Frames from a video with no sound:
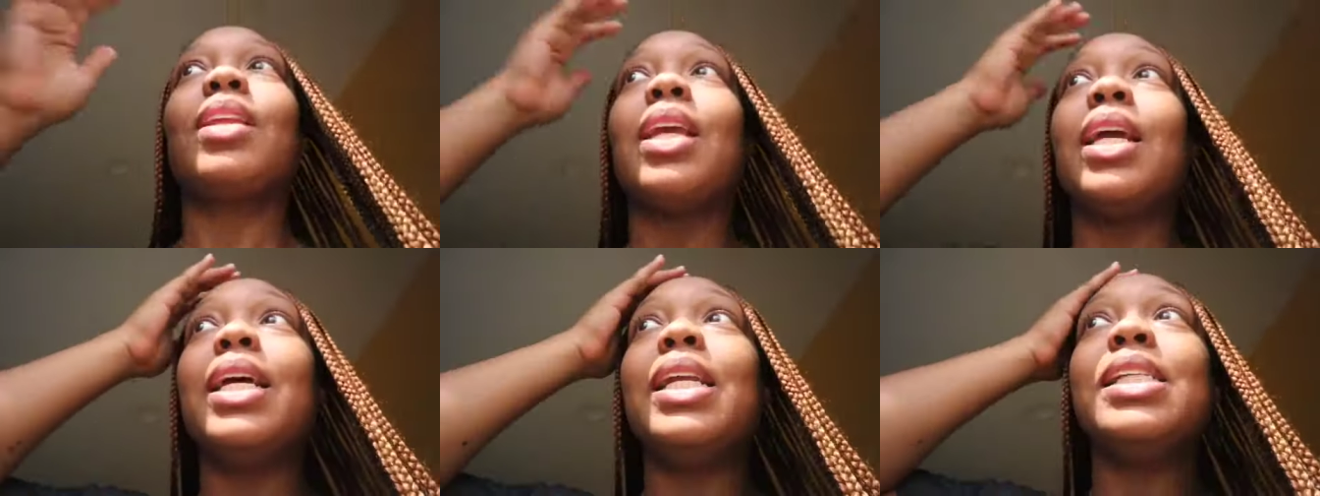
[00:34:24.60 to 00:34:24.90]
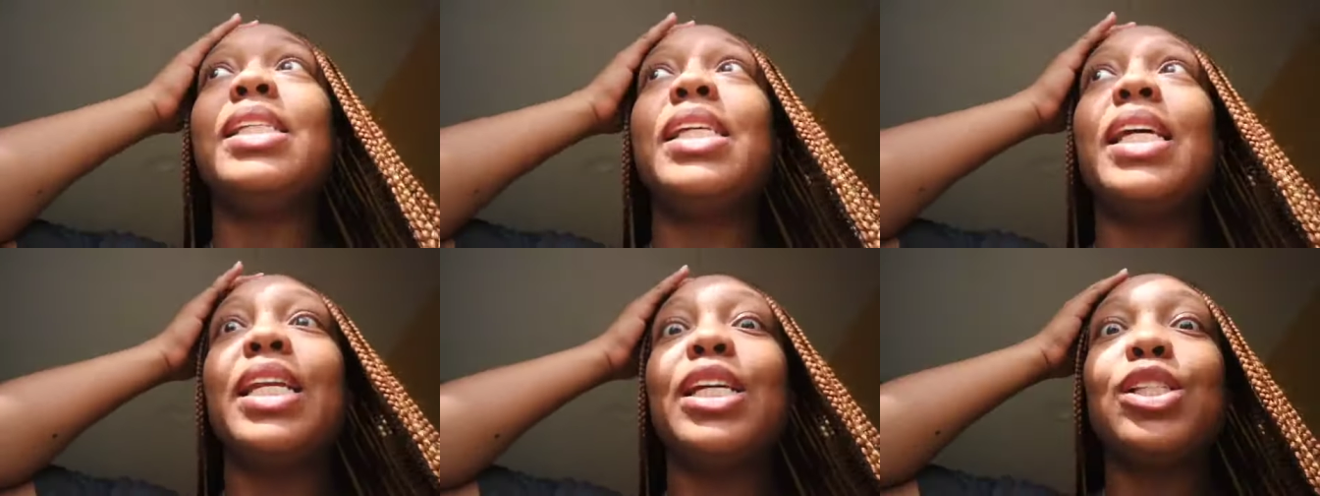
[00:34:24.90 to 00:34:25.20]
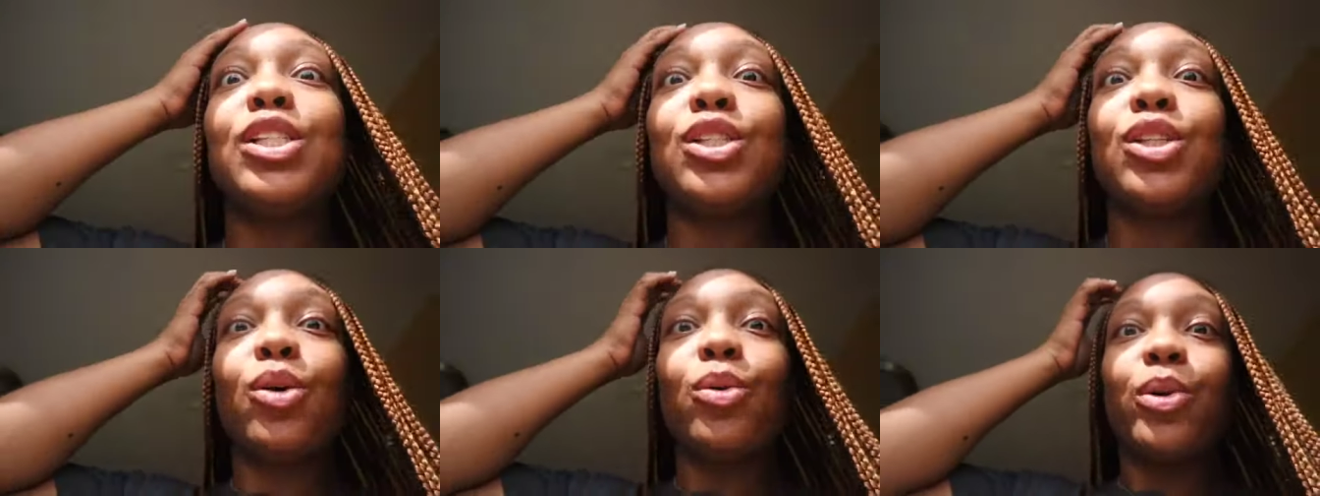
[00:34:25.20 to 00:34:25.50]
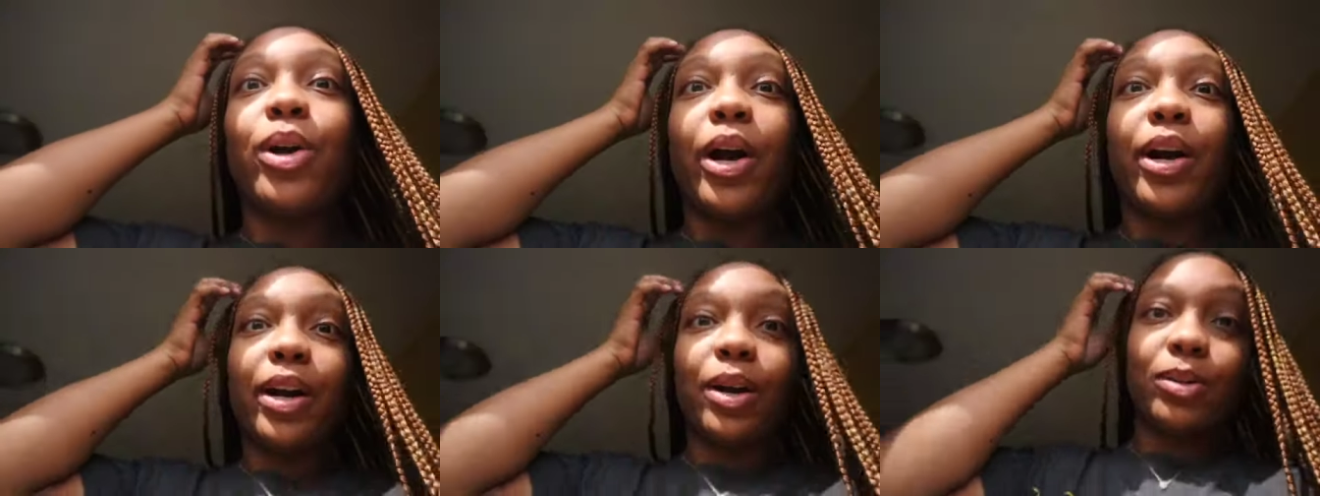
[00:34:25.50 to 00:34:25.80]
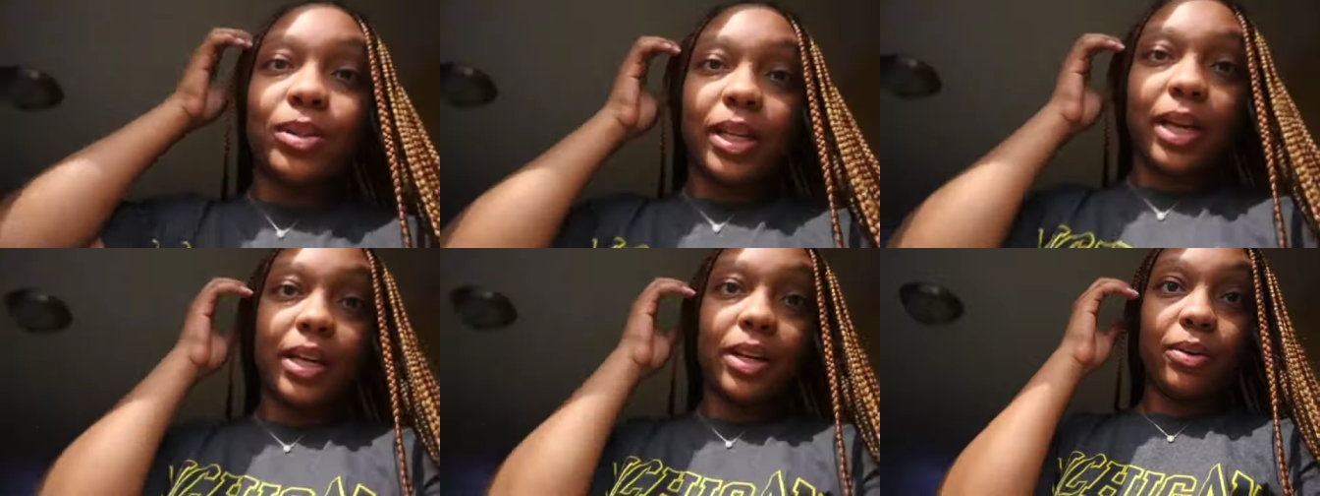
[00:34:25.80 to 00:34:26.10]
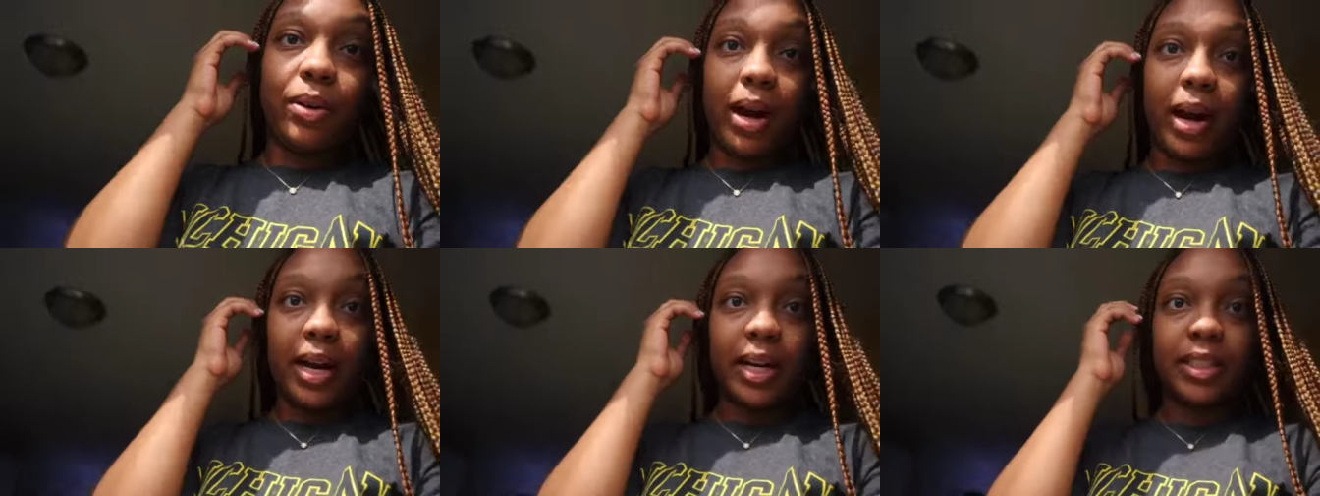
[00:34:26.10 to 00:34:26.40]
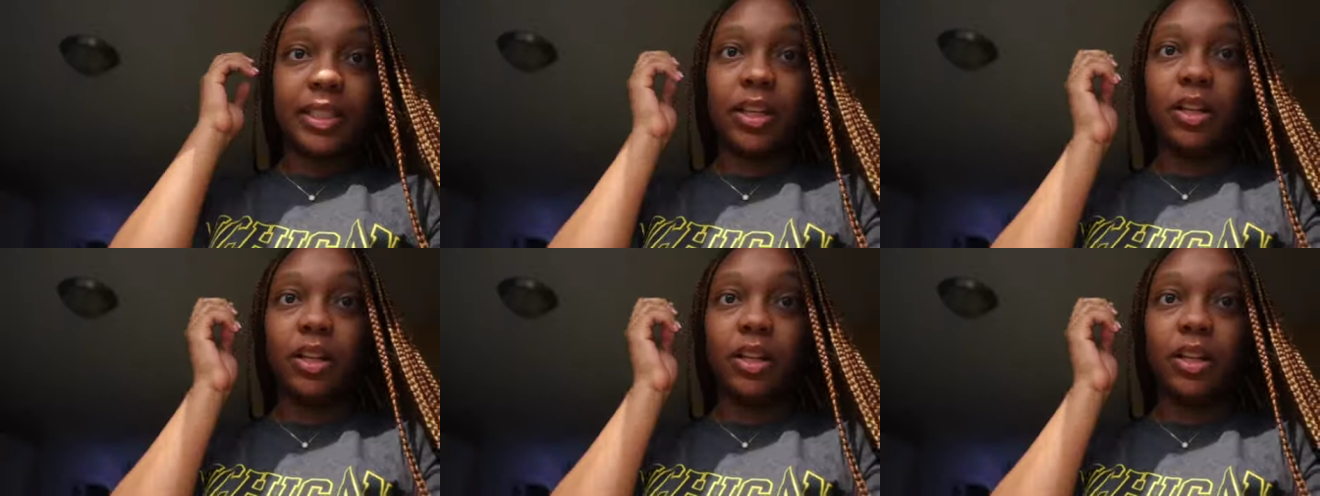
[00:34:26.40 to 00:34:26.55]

it is getting so dark outside, you guys.